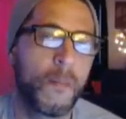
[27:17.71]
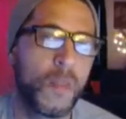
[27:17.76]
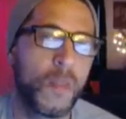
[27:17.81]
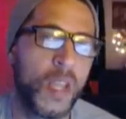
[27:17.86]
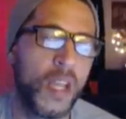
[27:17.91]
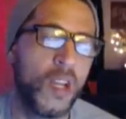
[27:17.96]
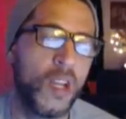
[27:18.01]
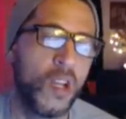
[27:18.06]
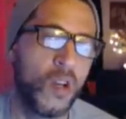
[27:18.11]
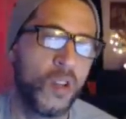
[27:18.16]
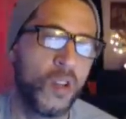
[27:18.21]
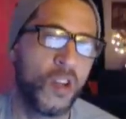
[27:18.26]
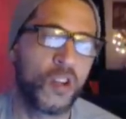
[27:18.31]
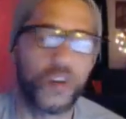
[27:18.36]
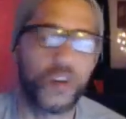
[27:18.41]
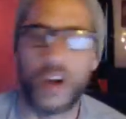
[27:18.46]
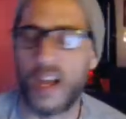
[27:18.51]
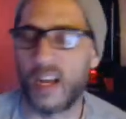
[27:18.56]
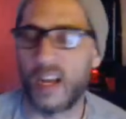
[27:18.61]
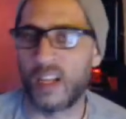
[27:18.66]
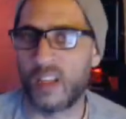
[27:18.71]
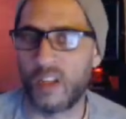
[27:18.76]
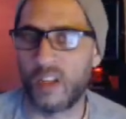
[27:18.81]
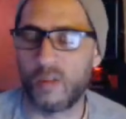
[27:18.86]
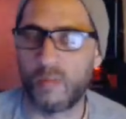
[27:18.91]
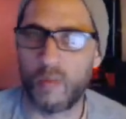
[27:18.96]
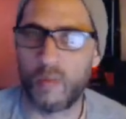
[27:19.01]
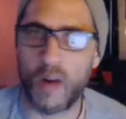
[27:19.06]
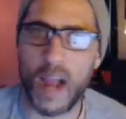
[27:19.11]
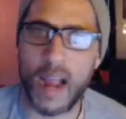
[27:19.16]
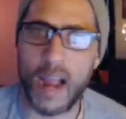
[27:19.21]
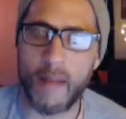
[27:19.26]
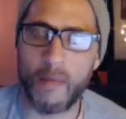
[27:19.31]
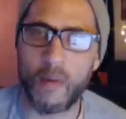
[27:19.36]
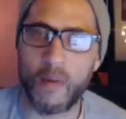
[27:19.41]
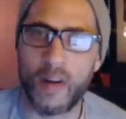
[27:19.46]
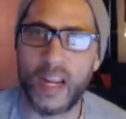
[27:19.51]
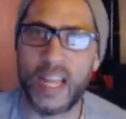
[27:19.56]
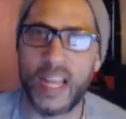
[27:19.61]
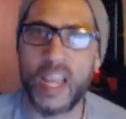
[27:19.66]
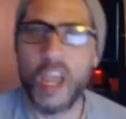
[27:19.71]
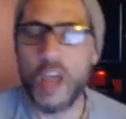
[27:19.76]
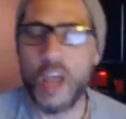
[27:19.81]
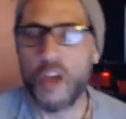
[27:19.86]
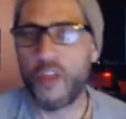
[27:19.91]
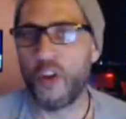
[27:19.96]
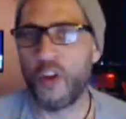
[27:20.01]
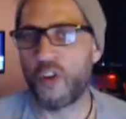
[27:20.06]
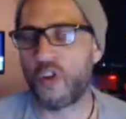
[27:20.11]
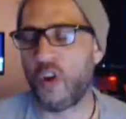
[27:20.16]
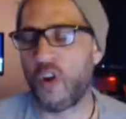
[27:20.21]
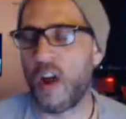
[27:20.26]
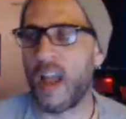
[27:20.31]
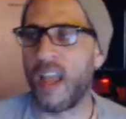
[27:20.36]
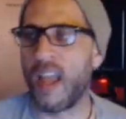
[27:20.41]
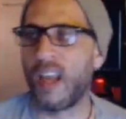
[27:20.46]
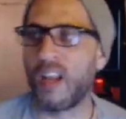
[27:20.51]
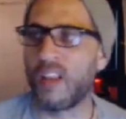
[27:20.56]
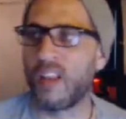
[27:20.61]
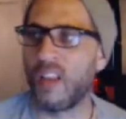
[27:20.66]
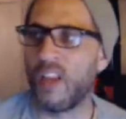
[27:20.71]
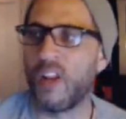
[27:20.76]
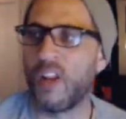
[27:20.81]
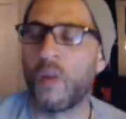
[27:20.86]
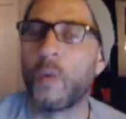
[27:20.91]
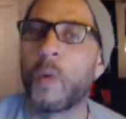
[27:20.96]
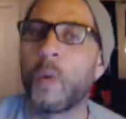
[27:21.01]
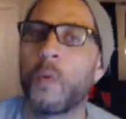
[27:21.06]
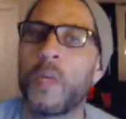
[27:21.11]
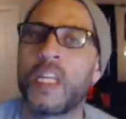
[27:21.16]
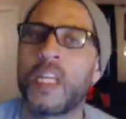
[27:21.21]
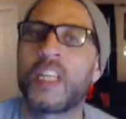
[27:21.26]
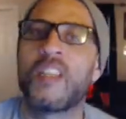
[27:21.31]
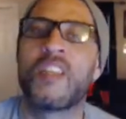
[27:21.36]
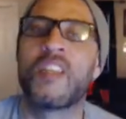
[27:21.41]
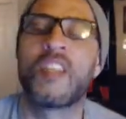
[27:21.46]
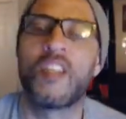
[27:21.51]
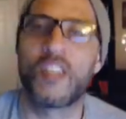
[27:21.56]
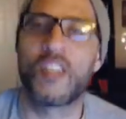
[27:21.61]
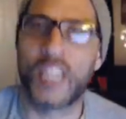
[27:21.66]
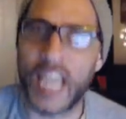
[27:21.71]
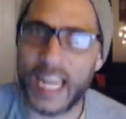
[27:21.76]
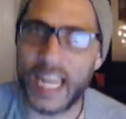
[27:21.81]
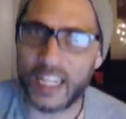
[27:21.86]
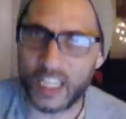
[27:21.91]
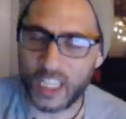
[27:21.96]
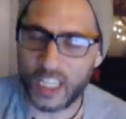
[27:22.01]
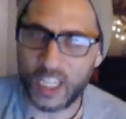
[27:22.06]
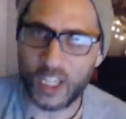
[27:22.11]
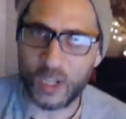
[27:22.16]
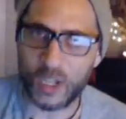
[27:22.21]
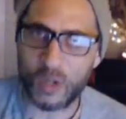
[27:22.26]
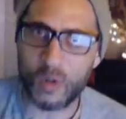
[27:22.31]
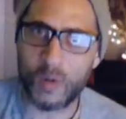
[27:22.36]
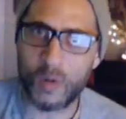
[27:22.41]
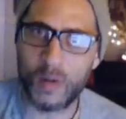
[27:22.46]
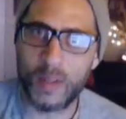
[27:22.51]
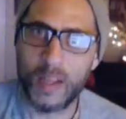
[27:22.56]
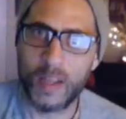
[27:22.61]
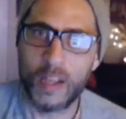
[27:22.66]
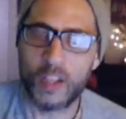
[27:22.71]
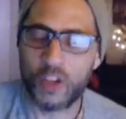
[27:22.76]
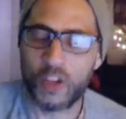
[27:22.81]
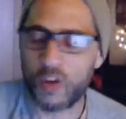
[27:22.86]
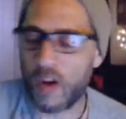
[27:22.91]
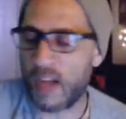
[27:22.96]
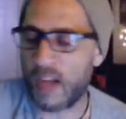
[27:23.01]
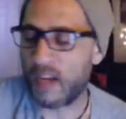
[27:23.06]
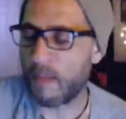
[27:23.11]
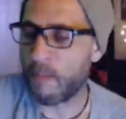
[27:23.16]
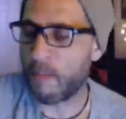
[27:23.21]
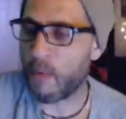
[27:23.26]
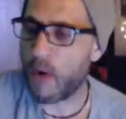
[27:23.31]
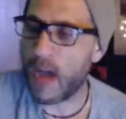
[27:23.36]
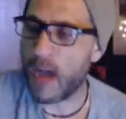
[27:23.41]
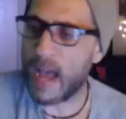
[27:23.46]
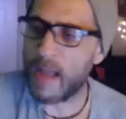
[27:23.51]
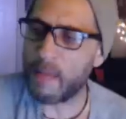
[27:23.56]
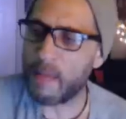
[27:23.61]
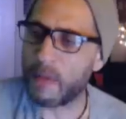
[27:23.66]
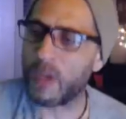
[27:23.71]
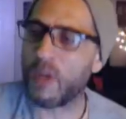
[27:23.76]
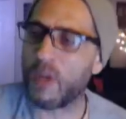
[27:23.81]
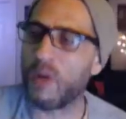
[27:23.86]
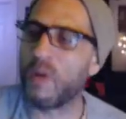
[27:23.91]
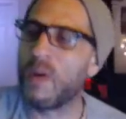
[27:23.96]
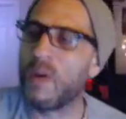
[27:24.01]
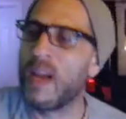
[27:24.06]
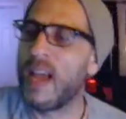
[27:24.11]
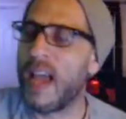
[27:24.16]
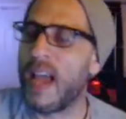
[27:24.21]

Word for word: They do. They're trying a little bribery. They're trying a little, we can still get to you. They're trying to bribe you